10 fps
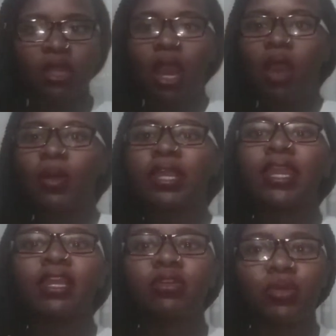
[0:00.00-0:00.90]
our
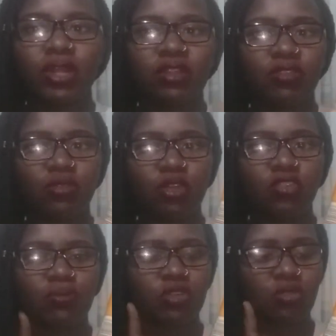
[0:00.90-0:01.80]
key ingredient is going to
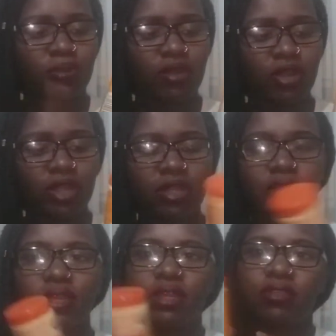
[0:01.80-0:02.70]
be turmeric.
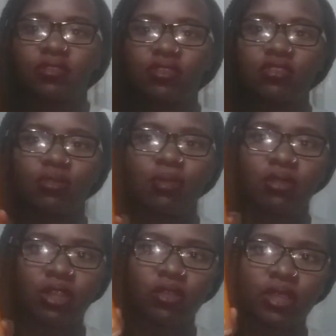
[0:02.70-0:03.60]
This is
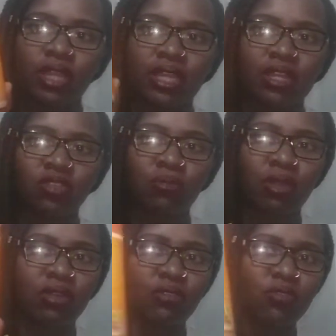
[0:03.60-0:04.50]
turmeric. You can get
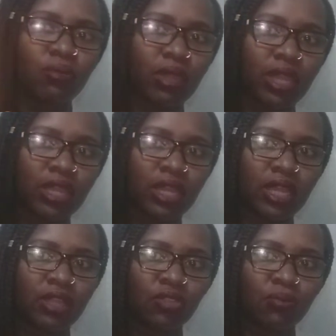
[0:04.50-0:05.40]
turmeric from
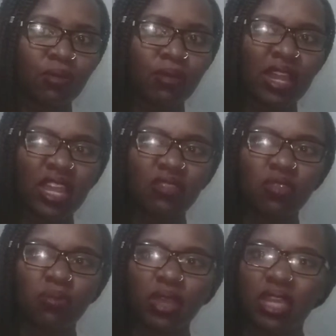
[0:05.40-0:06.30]
any supermarket,
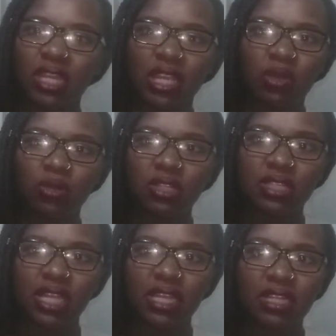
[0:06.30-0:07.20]
from any
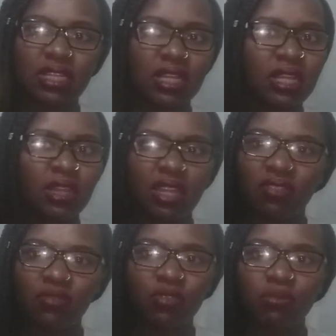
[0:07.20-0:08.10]
wholesale,
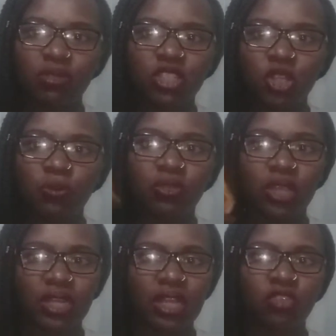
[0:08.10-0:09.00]
even from the shops you
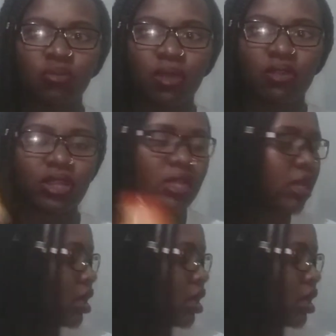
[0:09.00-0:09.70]
can get turmeric.